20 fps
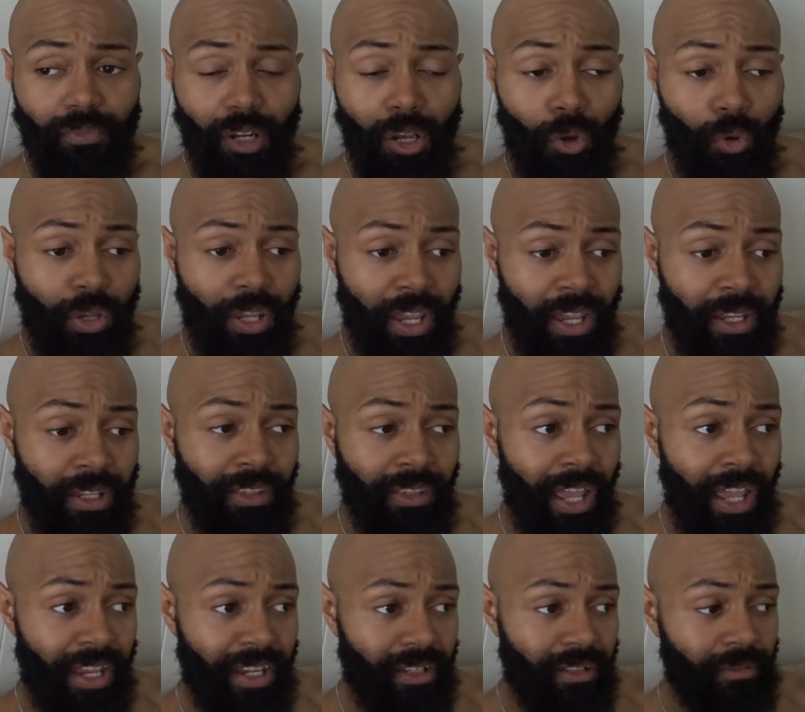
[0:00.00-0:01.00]
Okay,
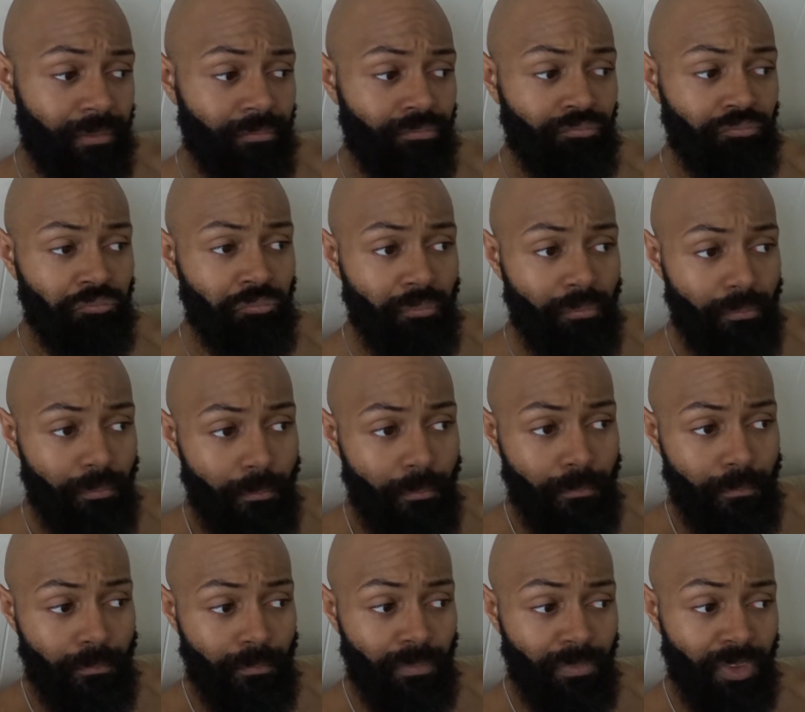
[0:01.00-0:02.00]
like
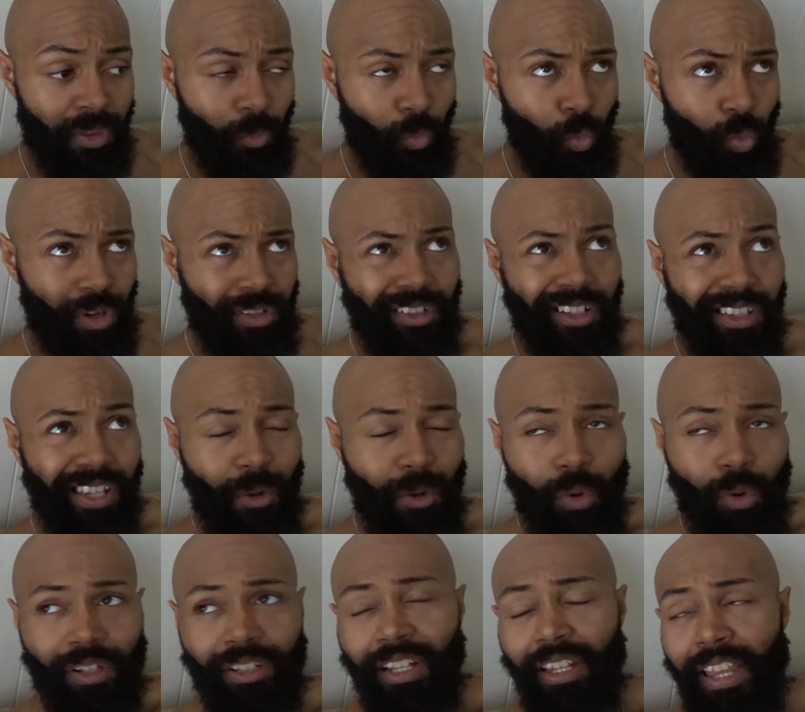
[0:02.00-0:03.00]
mm, one of the
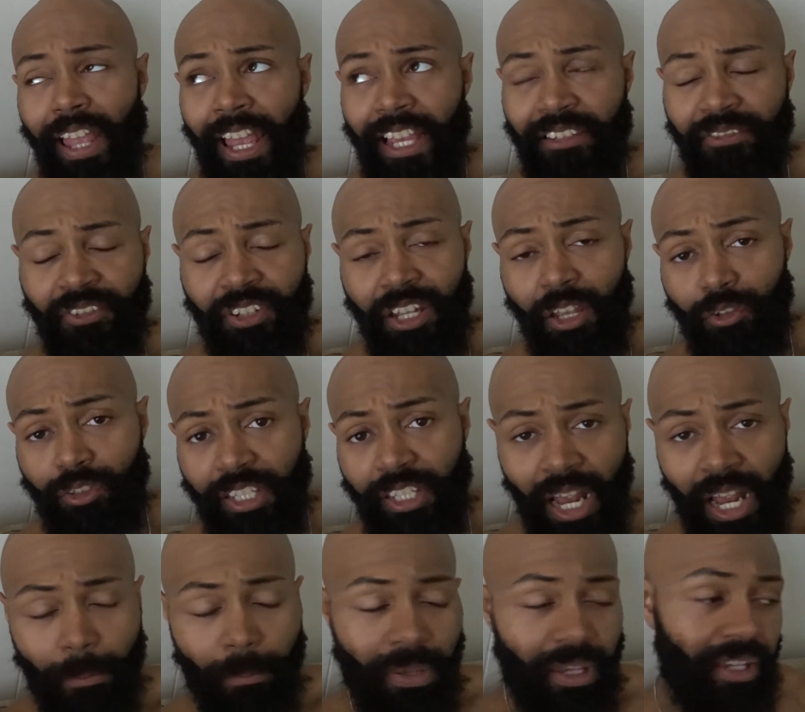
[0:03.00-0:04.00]
one of the last videos that
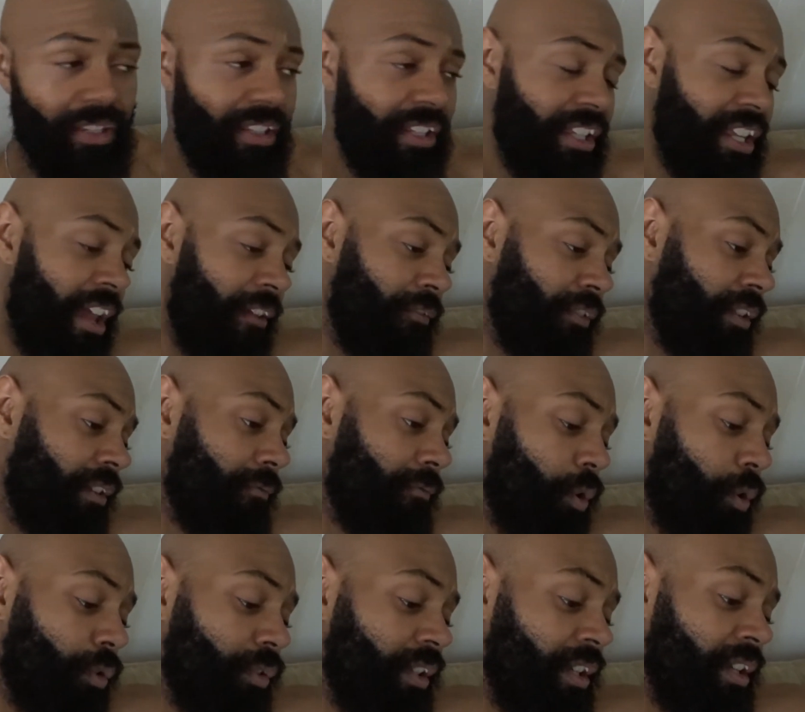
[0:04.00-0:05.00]
I made, the Kevin
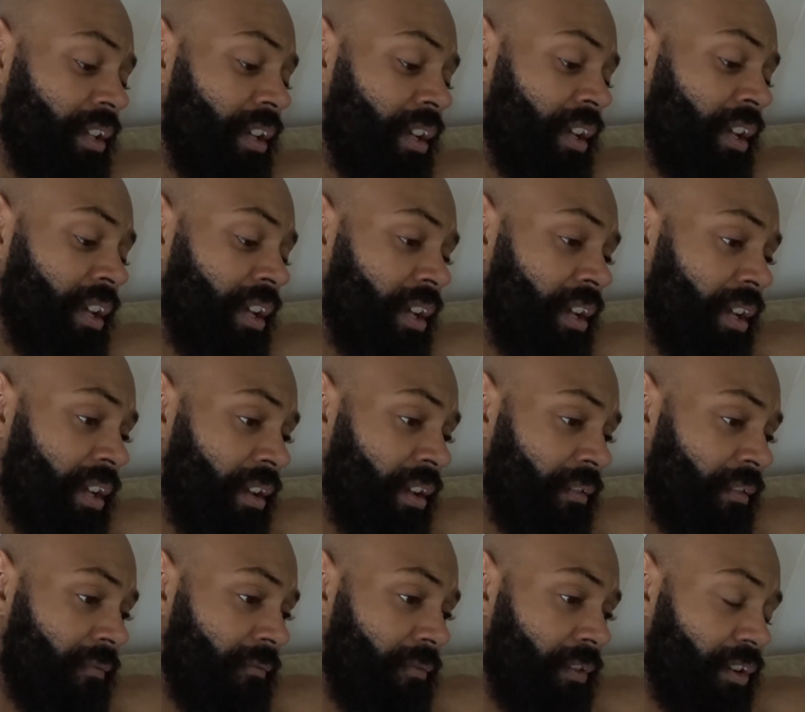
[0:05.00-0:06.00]
Levrone
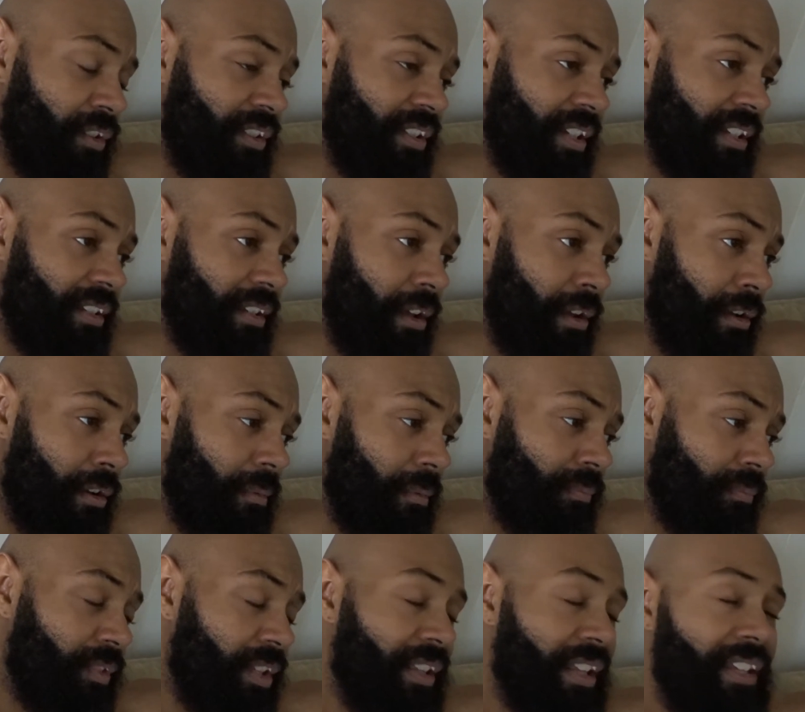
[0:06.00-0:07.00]
versus
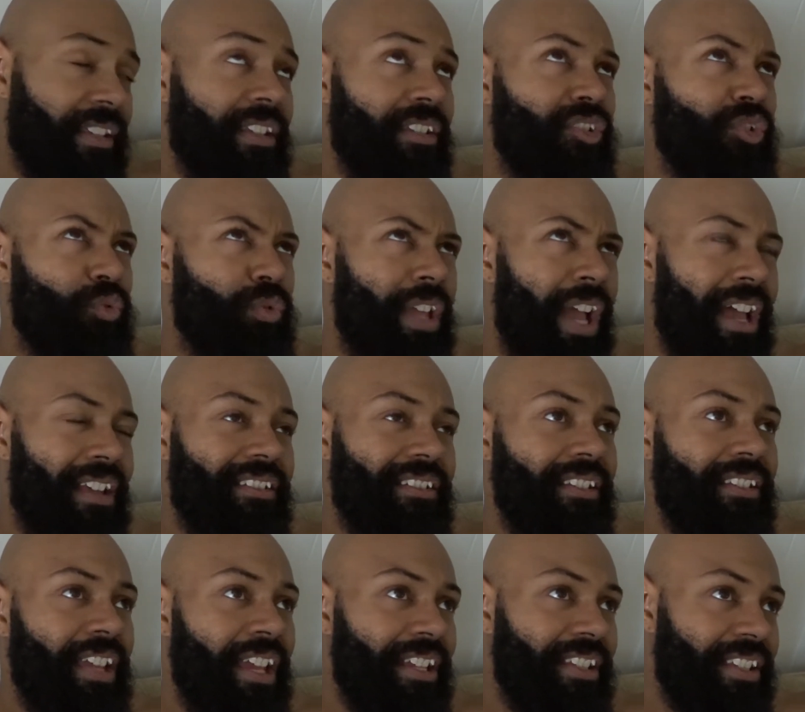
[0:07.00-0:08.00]
um the, the
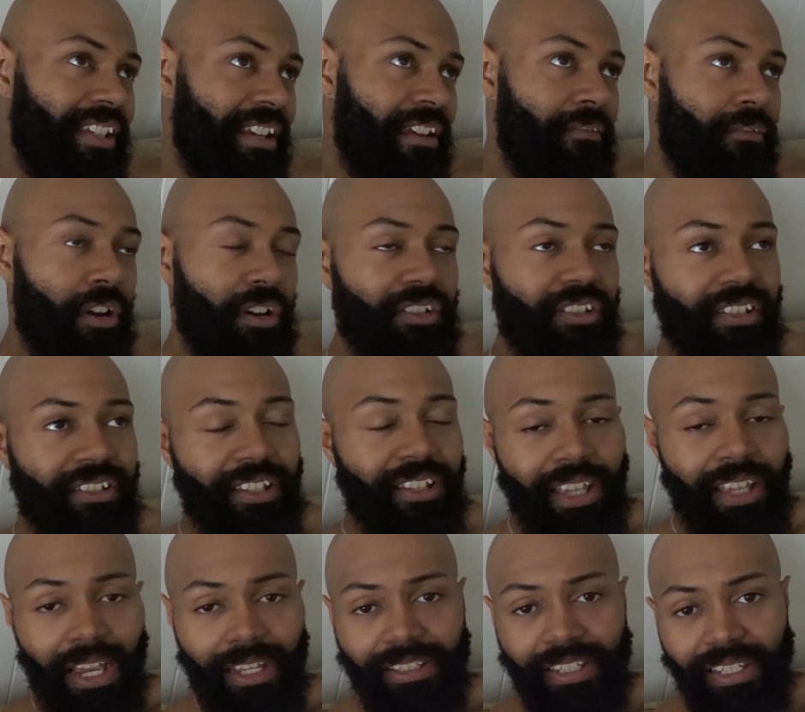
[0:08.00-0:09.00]
2018 versus the
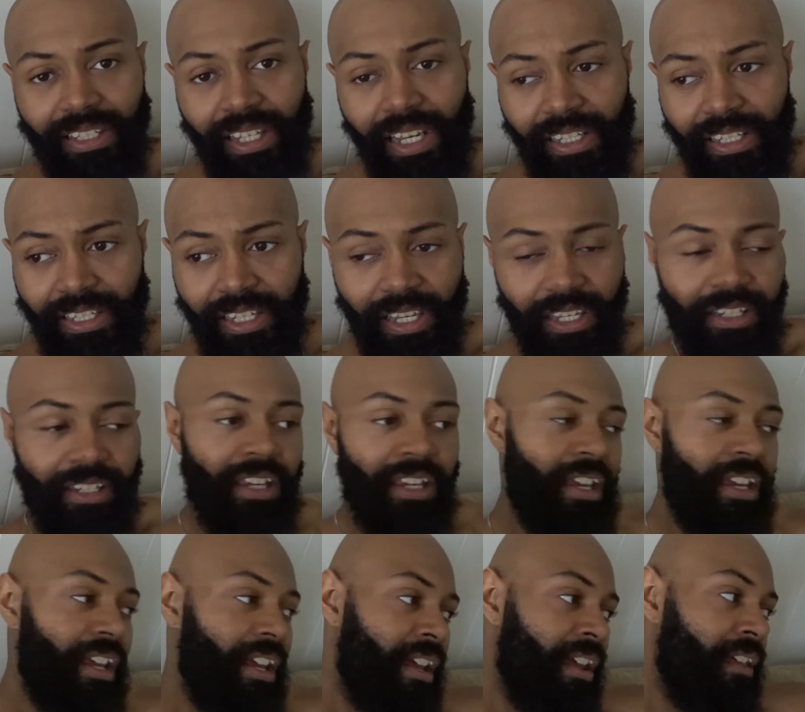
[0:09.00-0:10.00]
1998
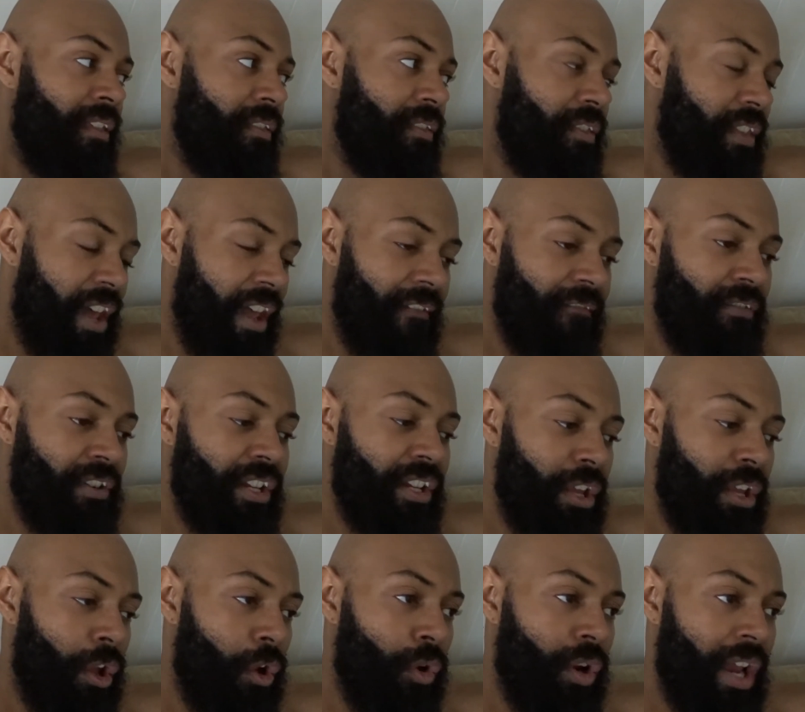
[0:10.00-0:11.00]
that
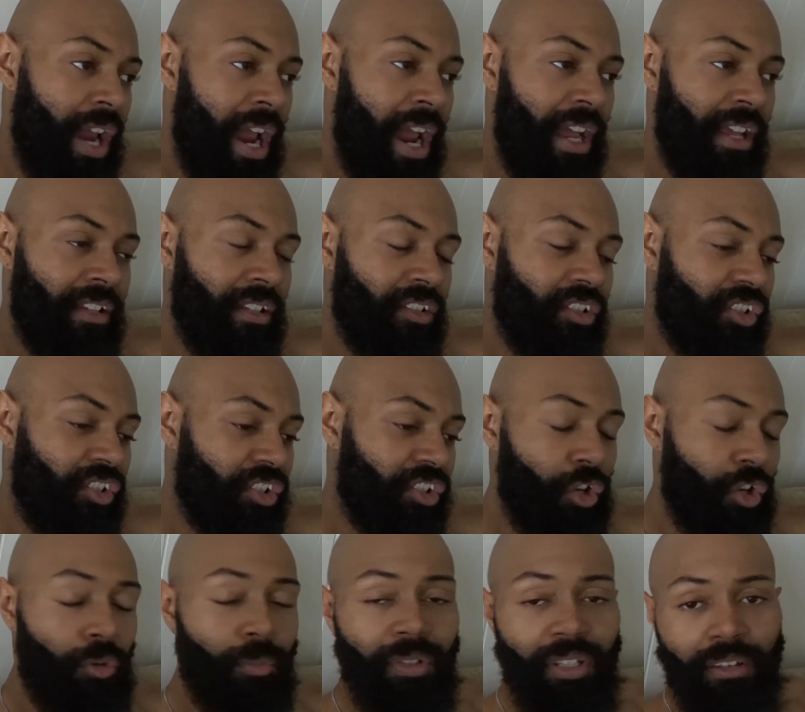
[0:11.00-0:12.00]
video got
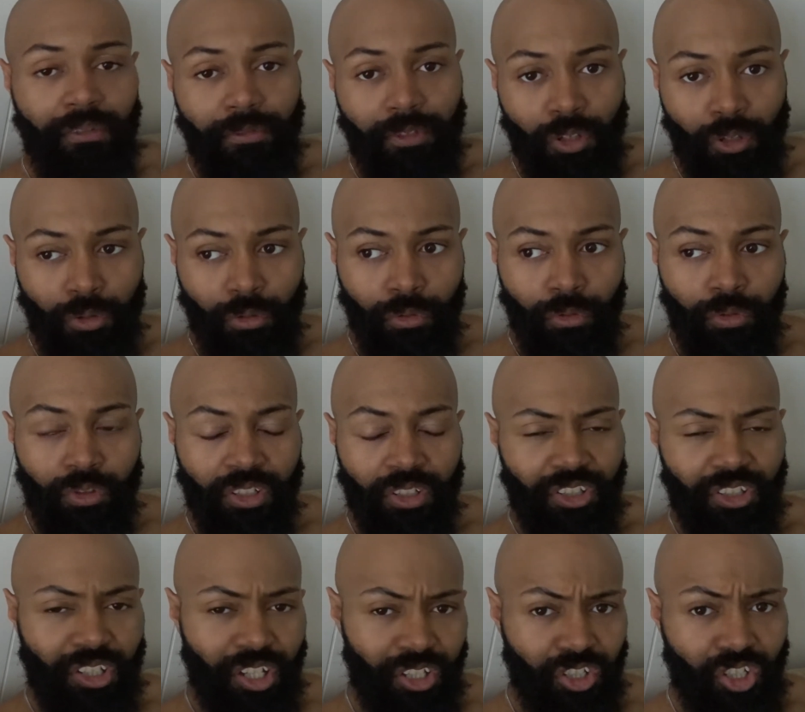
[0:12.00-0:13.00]
so many views in
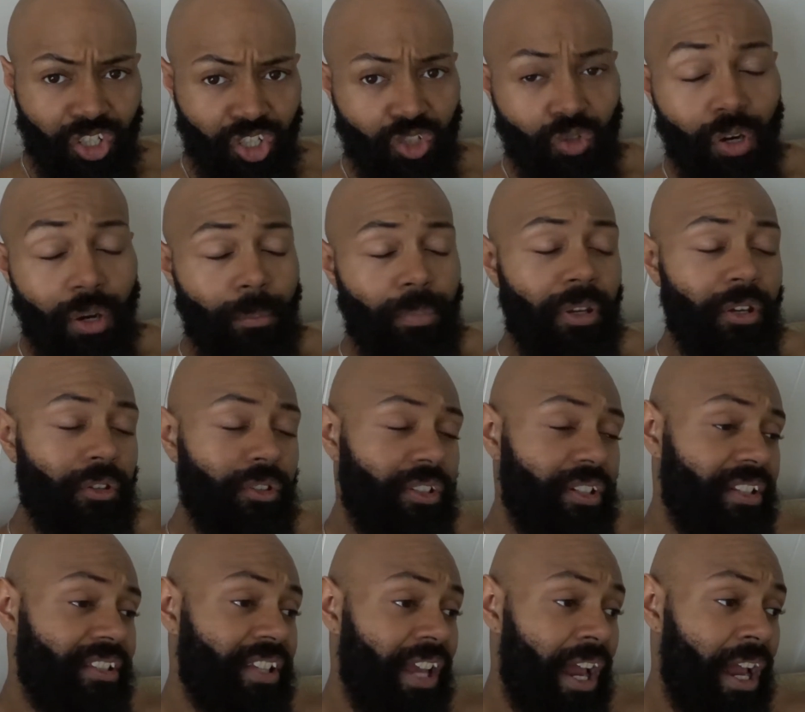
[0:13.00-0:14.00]
such a short period
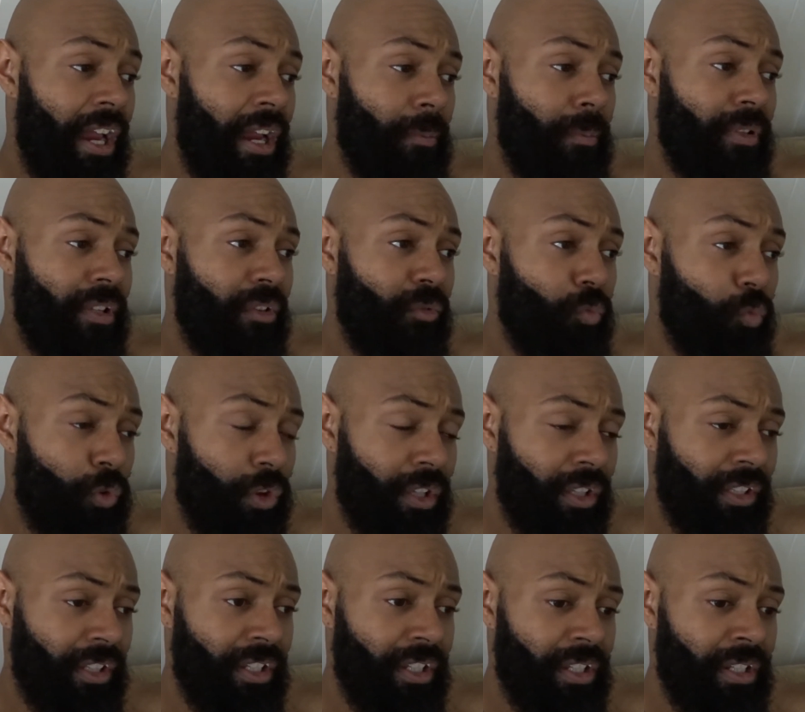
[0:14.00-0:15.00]
of time and it
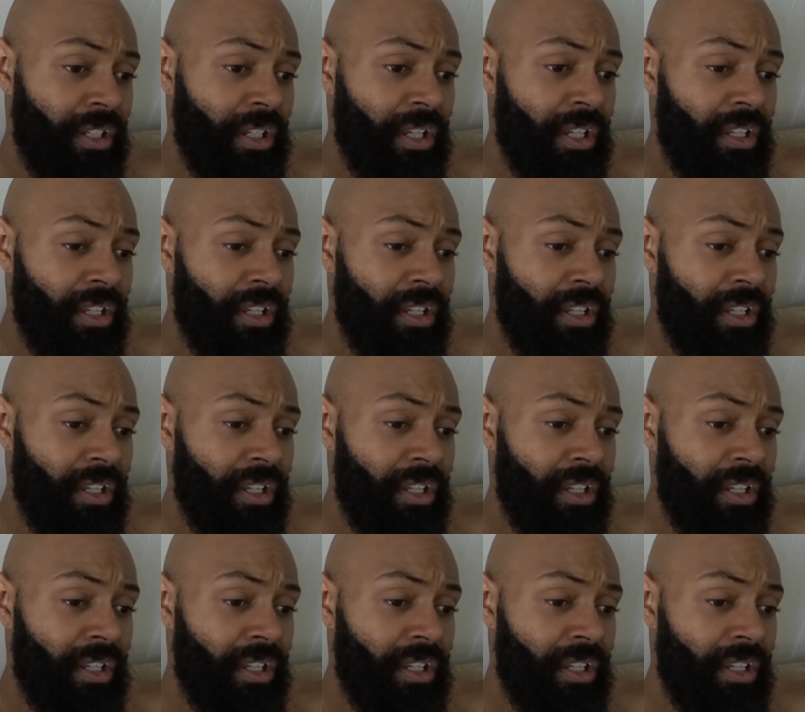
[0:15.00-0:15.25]
really